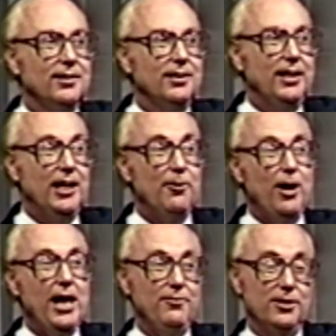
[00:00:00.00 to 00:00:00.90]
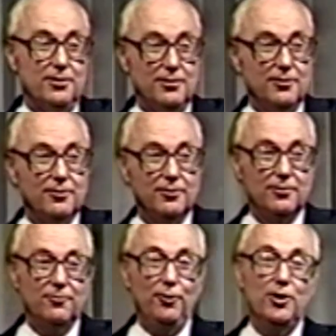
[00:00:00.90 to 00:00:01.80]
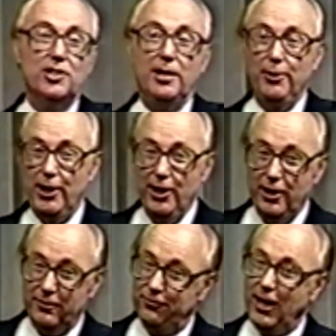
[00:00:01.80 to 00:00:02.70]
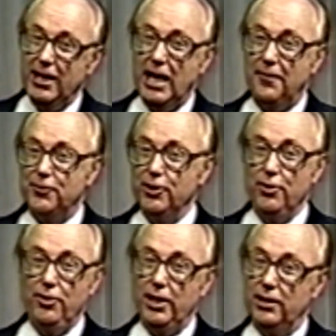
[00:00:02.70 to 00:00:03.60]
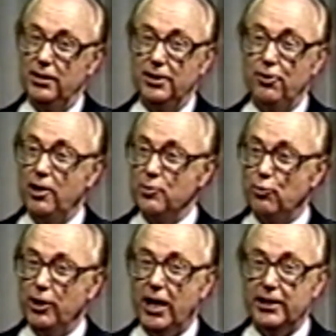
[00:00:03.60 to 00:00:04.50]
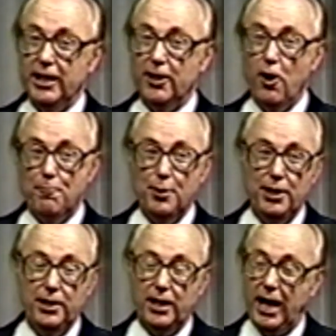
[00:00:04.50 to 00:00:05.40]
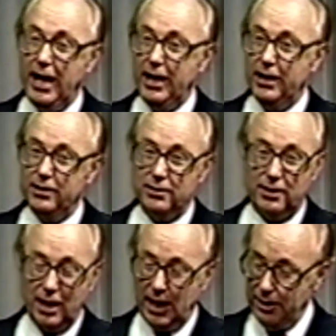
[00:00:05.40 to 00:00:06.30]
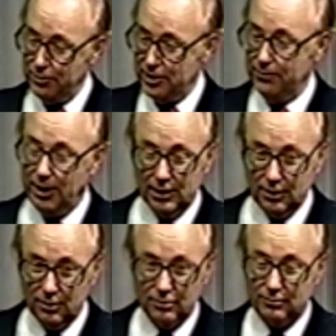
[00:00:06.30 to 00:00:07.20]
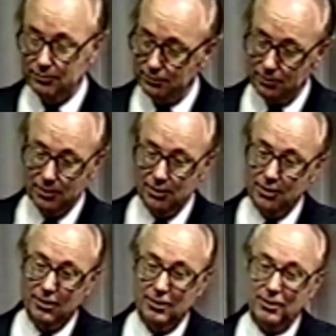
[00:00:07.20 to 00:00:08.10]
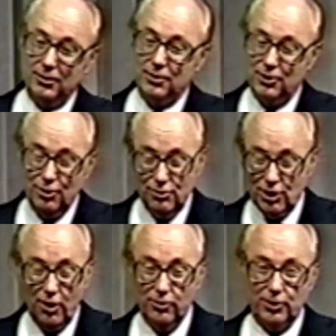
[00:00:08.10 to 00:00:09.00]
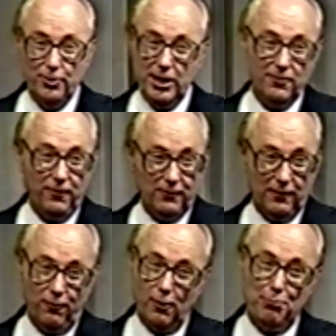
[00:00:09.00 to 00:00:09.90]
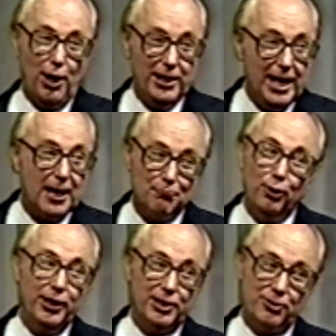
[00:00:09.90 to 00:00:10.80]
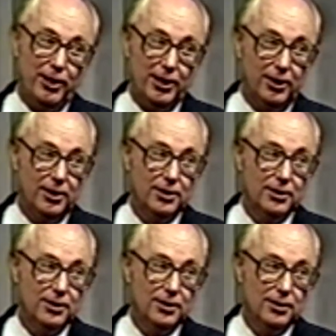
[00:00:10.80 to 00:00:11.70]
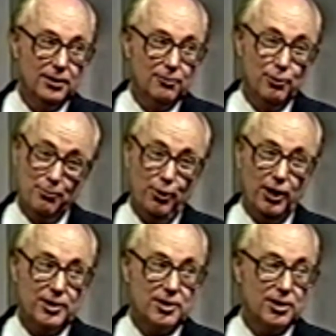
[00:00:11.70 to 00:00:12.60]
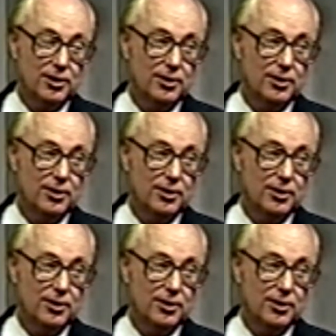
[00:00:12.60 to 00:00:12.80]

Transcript: And I arrived at Fuller Seminary on a Friday afternoon, and the dorms were not yet open, and I was in my little two-tone green 54 Pontiac pulling a trailer with books.